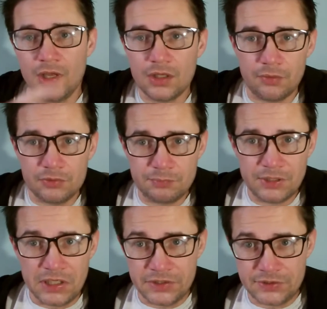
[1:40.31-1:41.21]
there was a
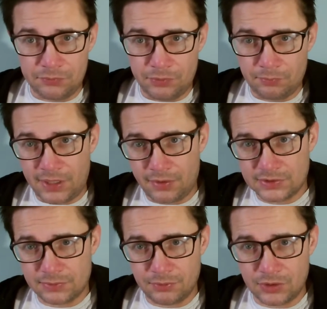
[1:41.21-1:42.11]
big issue with power
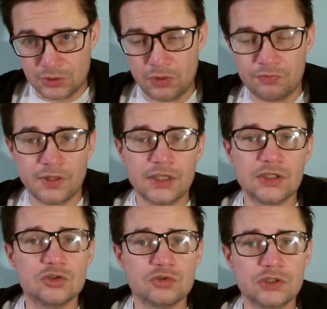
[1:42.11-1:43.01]
supplies, whether they
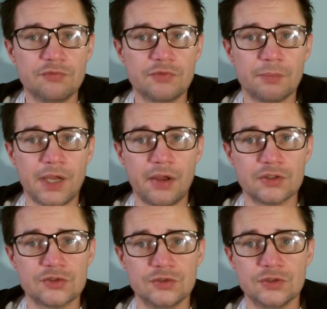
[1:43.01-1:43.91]
could give the power
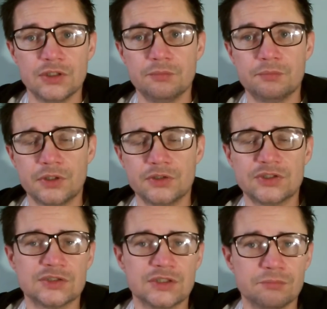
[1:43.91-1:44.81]
to the
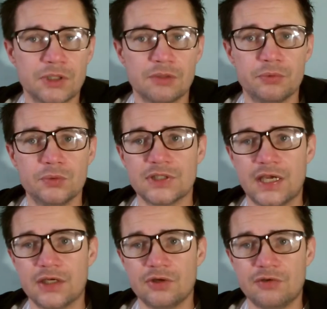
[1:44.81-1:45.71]
processor, motherboards
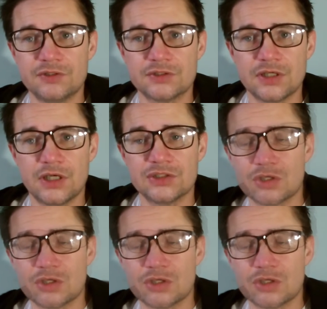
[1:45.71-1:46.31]
and graphics cards.